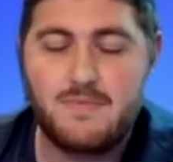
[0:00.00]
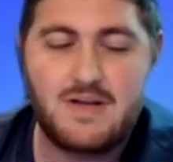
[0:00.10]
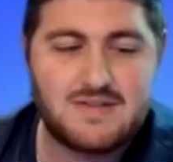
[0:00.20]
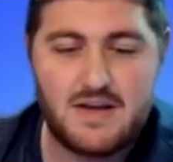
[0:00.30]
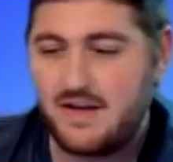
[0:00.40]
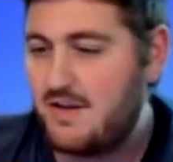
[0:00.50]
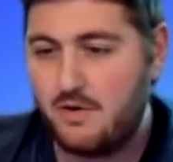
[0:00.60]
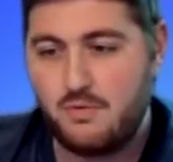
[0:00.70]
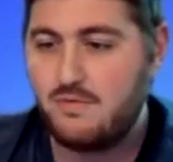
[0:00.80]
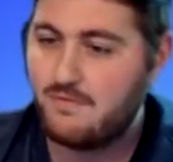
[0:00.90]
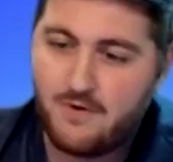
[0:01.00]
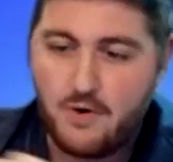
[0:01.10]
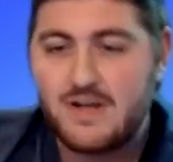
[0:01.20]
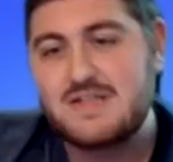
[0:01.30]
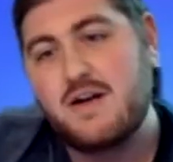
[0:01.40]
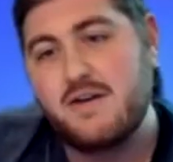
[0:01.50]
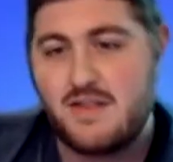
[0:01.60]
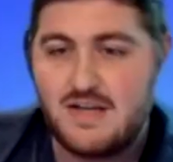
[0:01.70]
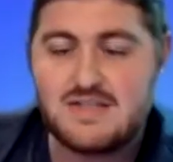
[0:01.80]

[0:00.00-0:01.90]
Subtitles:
it's like focus on these